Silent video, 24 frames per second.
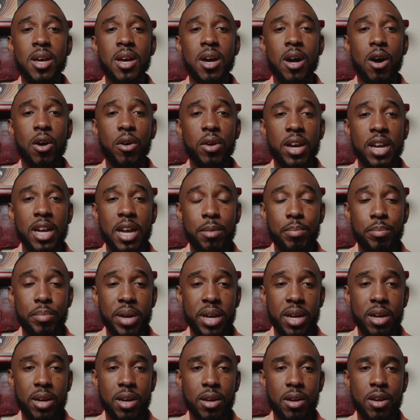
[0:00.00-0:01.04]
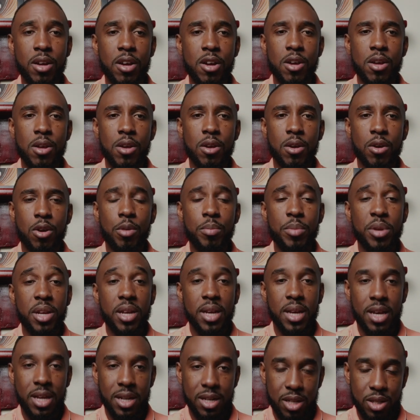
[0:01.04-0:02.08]
How can I better
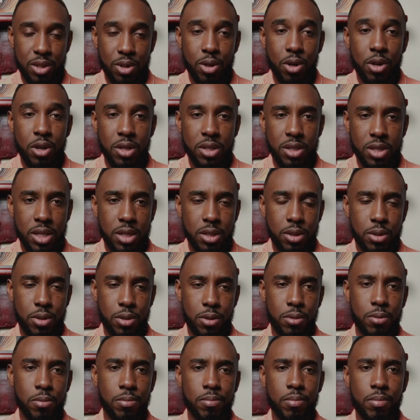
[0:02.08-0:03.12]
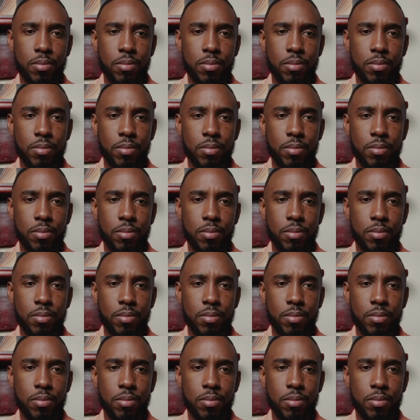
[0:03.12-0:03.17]
communicate this content to you?